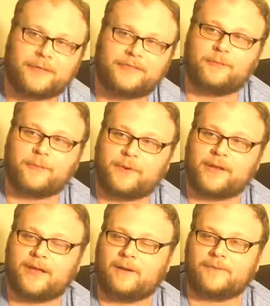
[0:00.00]
I think we're
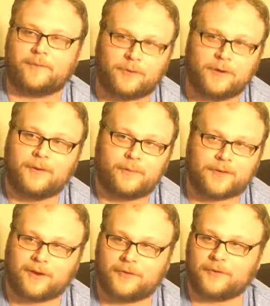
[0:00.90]
pretty comfortable
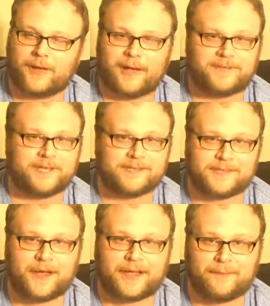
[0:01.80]
with our other
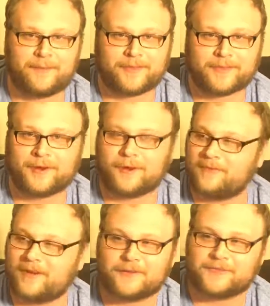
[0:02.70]
options high up on the
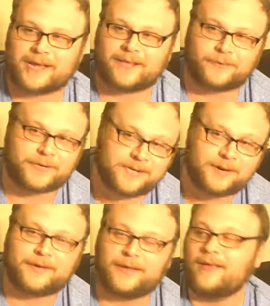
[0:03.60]
curve here. And Dragonlord
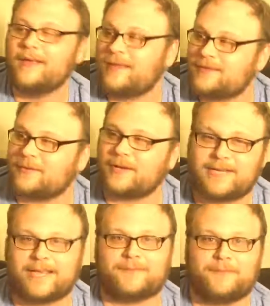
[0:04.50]
Atarka sort
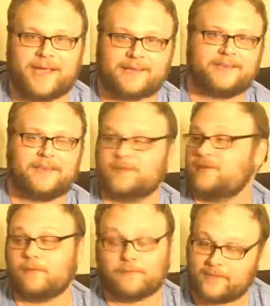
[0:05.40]
of takes a backseat,
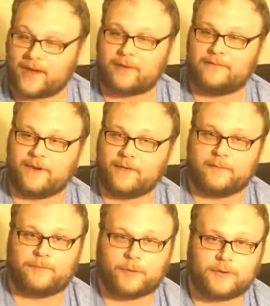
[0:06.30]
but still very,
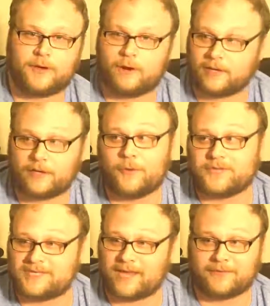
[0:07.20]
very important card and
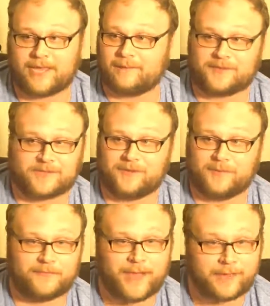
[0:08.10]
closes out the game
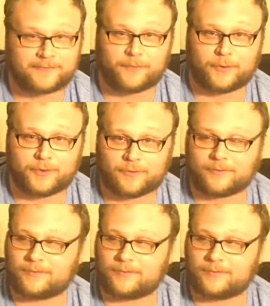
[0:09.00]
super fast for you.